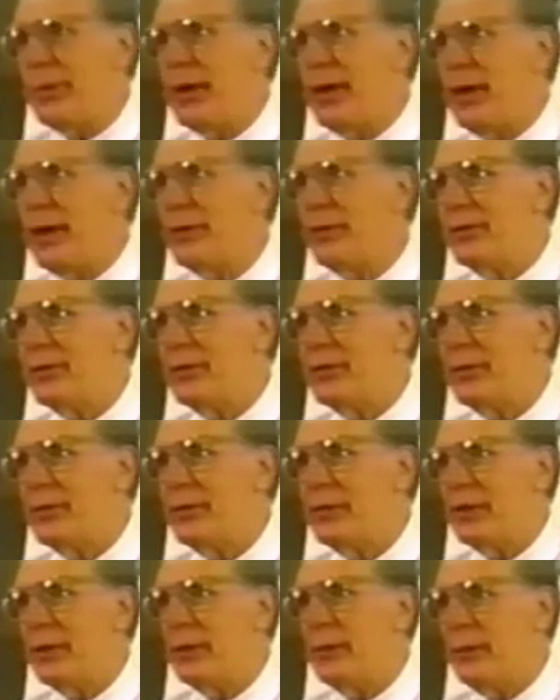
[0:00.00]
path
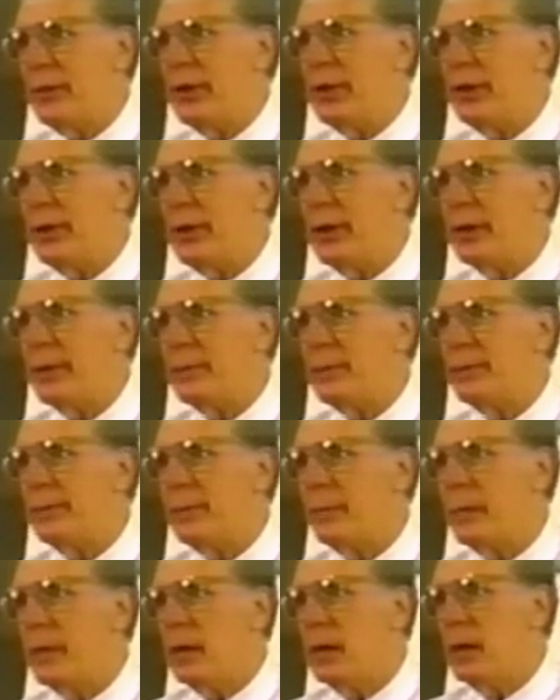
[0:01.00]
than we are.
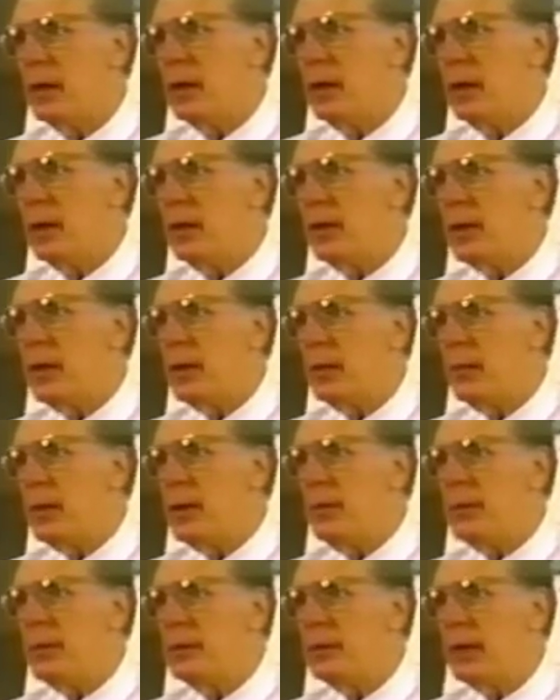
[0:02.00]
There are
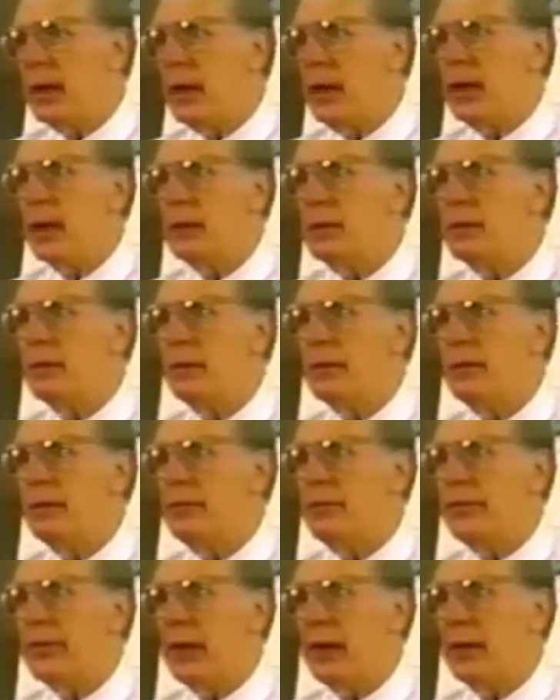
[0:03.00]
people now
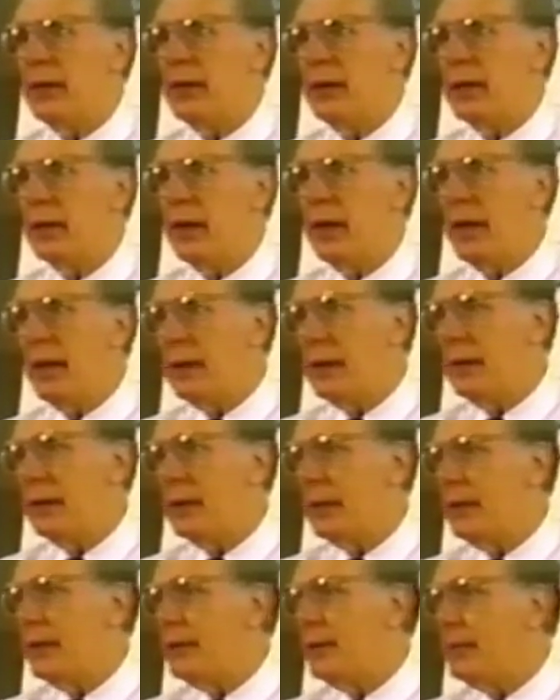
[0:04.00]
who say that
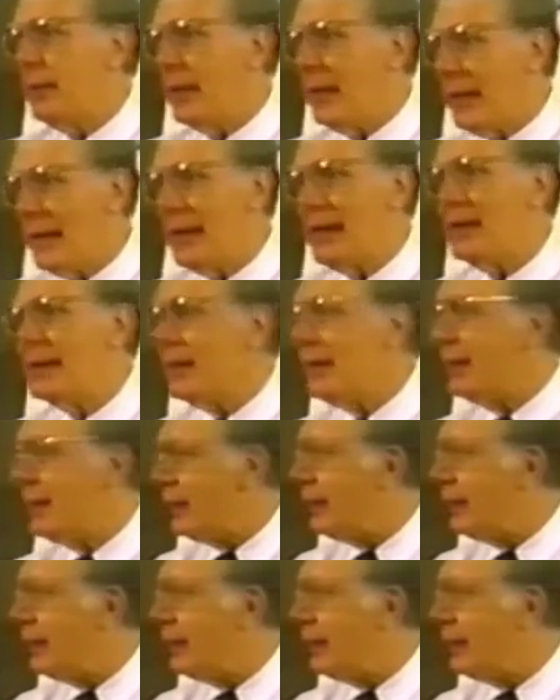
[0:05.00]
England is beyond the